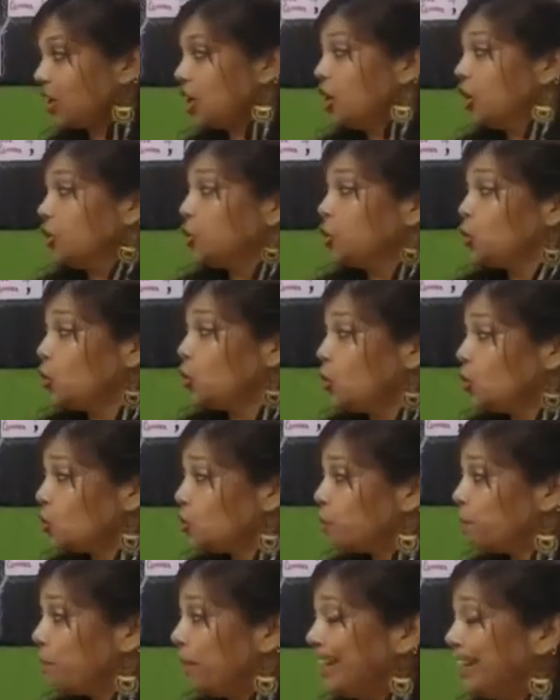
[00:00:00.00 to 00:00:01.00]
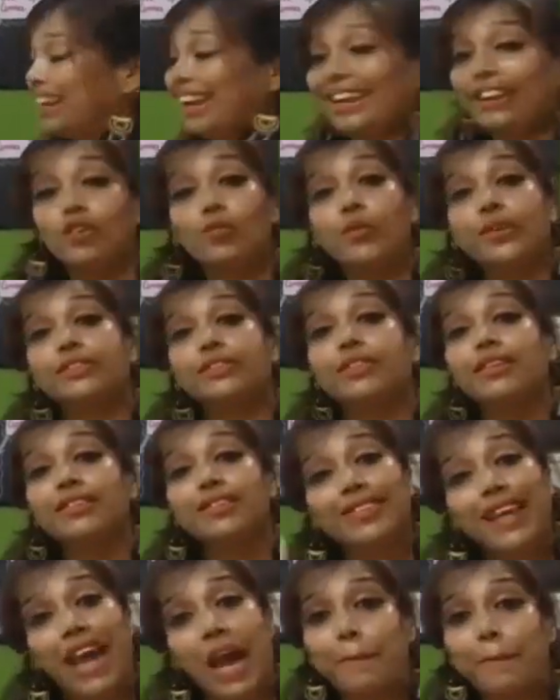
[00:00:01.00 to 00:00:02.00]
you begin with a
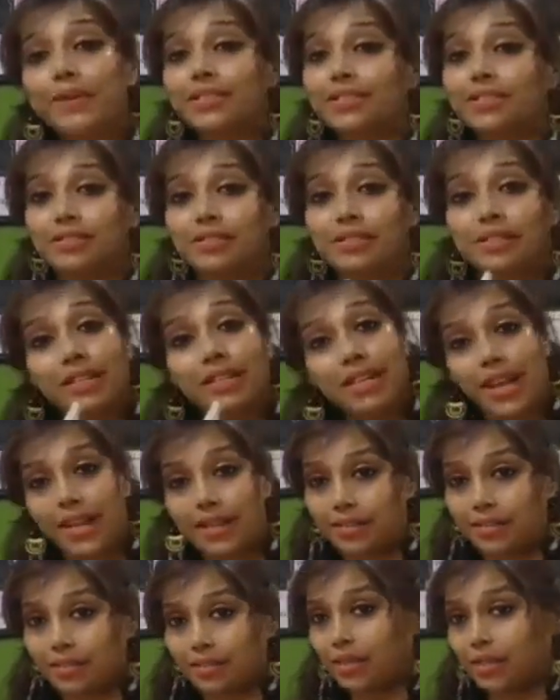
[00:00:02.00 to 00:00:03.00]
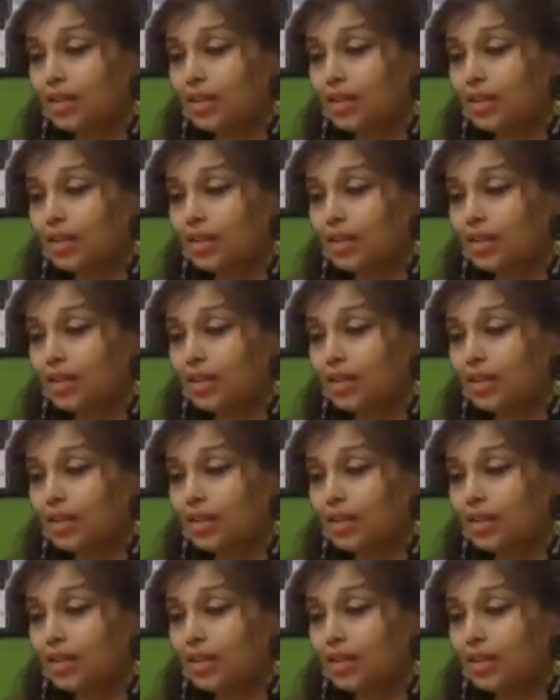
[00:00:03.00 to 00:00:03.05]
capital letter.